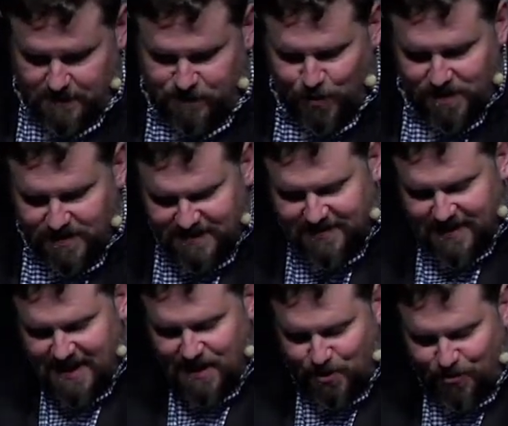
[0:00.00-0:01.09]
For to this
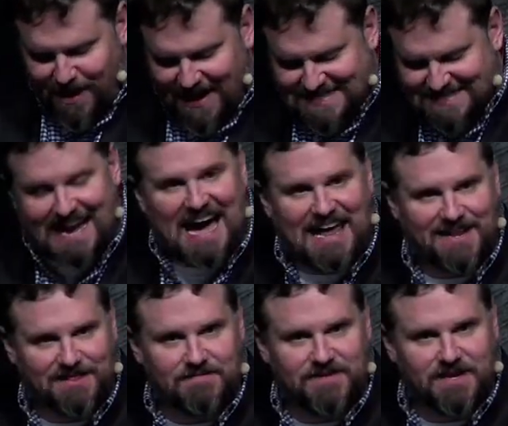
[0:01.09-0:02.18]
end Christ died
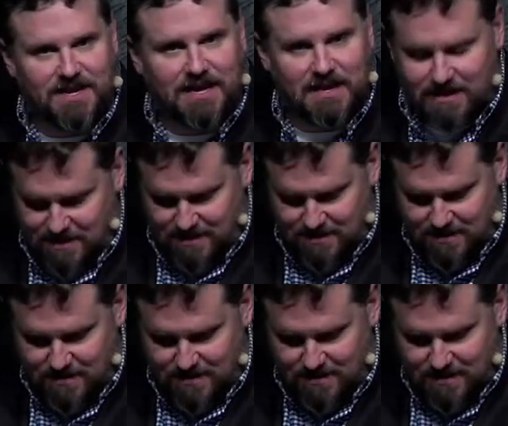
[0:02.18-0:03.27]
and lived again,
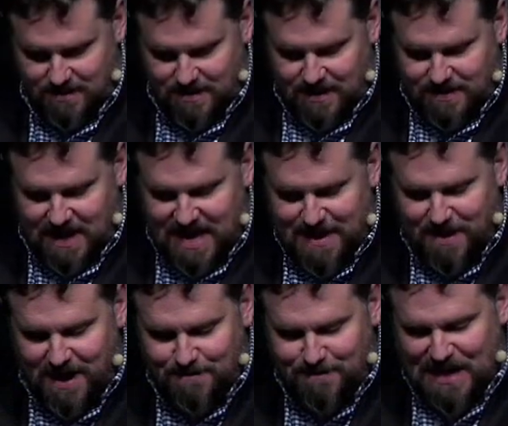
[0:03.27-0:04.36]
that he
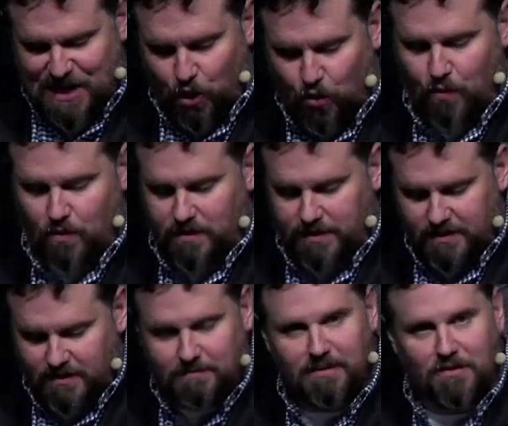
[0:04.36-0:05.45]
might be Lord
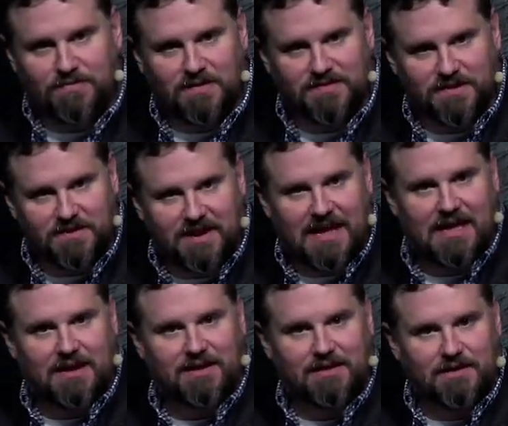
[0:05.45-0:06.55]
both of the
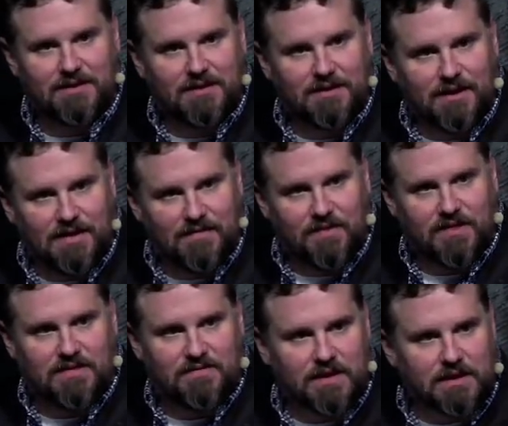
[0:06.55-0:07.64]
dead and of the
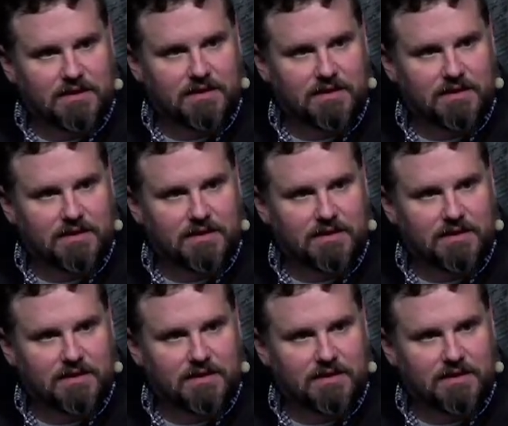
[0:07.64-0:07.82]
living.